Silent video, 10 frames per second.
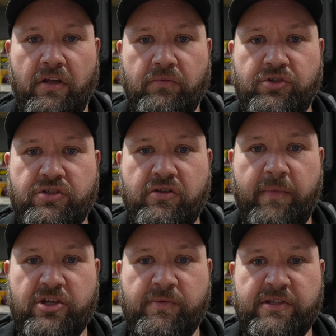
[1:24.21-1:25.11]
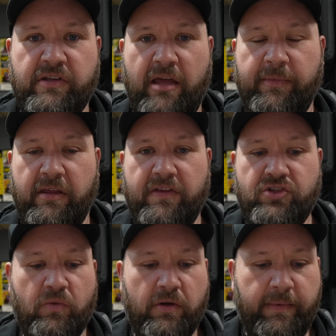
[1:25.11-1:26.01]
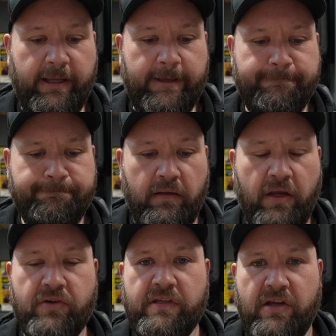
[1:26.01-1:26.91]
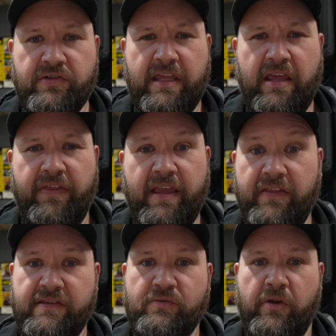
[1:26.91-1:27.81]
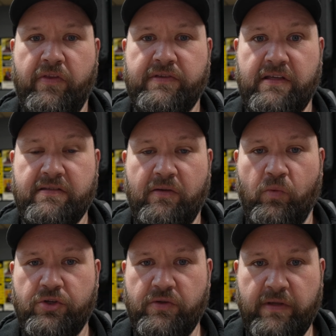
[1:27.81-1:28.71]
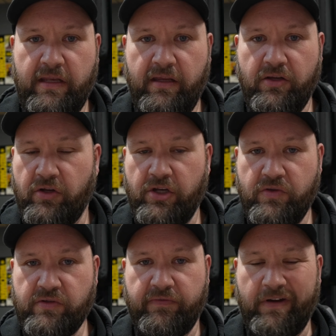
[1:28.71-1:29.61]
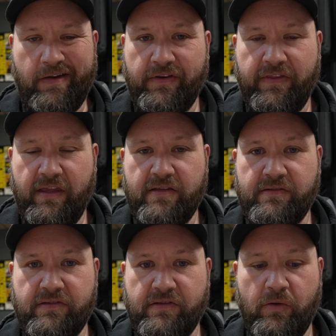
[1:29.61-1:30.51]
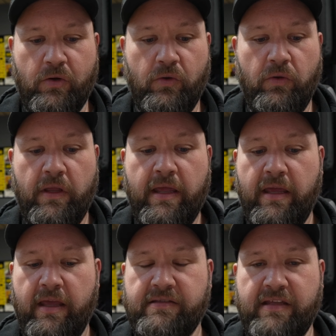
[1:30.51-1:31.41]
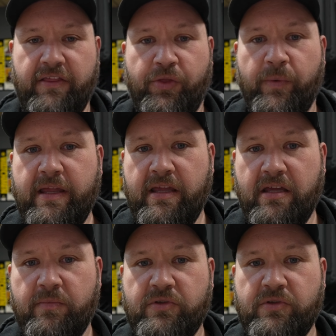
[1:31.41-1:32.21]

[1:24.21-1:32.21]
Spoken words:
Just do the measurements on how many of these you want to make. Here's a key thing, and this is one of those things that once you get it, you're going to use it for everything because it's so cool. It's the 3M